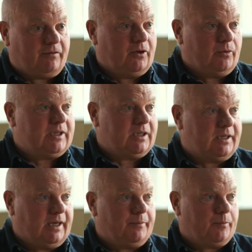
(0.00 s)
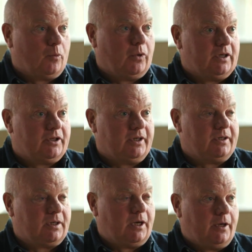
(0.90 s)
fluidity, which
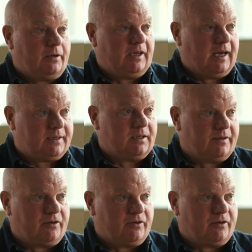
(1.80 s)
is the essence